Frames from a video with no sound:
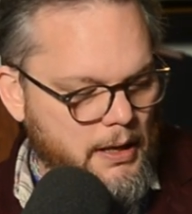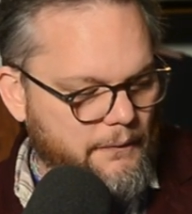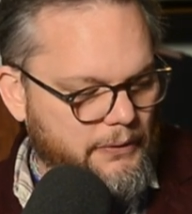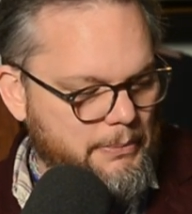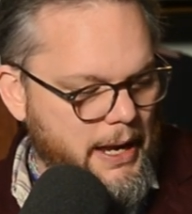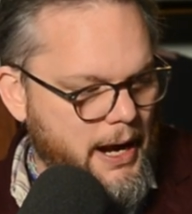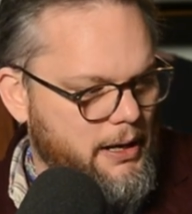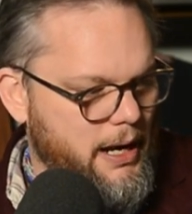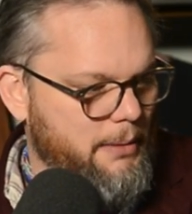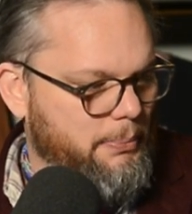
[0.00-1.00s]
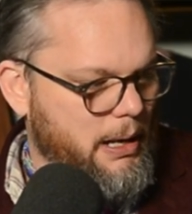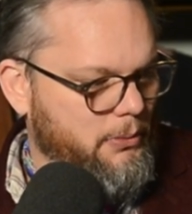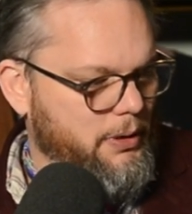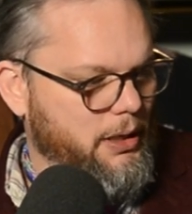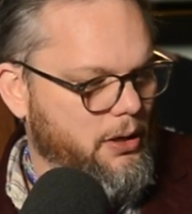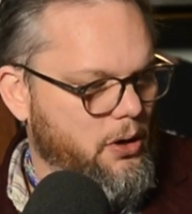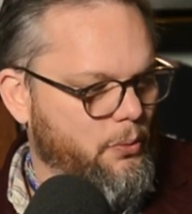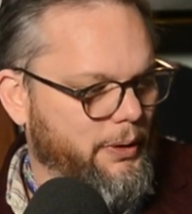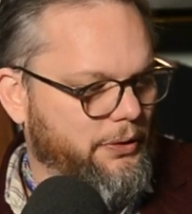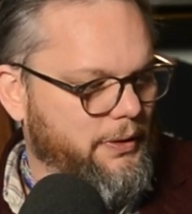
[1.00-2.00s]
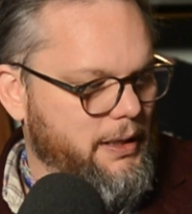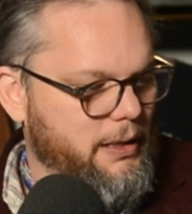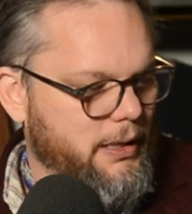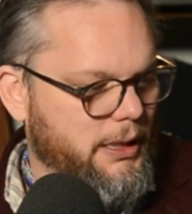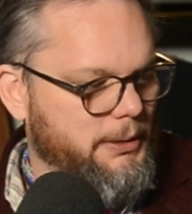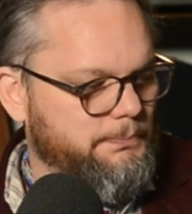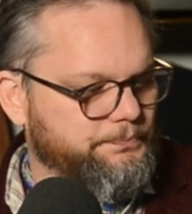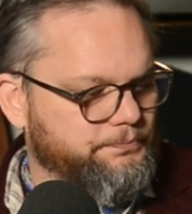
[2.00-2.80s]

From there, I'm, I'm going to go with the um,